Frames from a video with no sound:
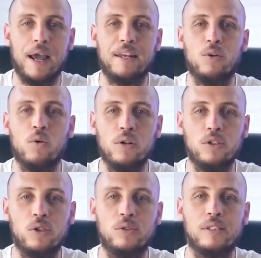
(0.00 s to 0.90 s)
And in order
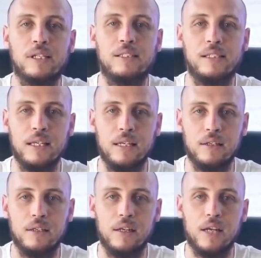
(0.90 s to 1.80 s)
to
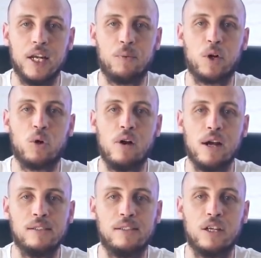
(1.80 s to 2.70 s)
succeed, it
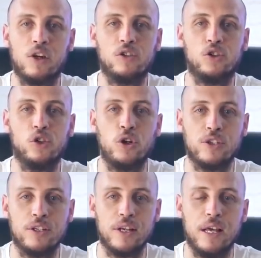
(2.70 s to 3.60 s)
requires the
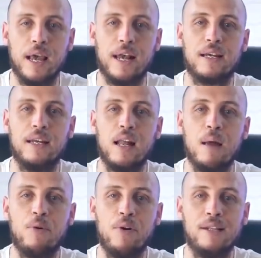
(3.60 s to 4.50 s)
concerted and
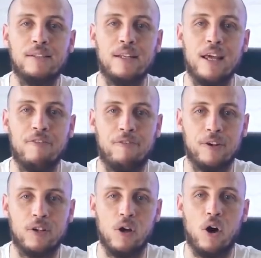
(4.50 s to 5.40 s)
collaborated
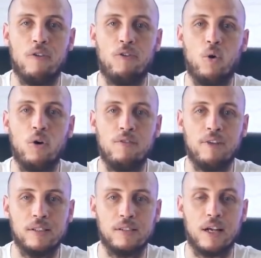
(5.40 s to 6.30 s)
effort of all of
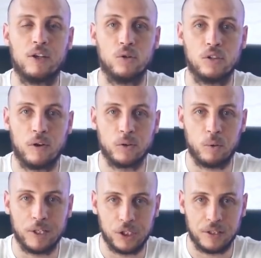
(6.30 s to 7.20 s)
us, like yourselves
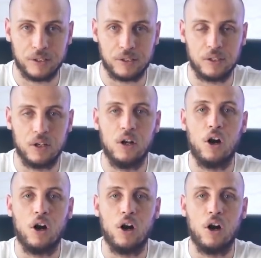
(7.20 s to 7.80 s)
watching this,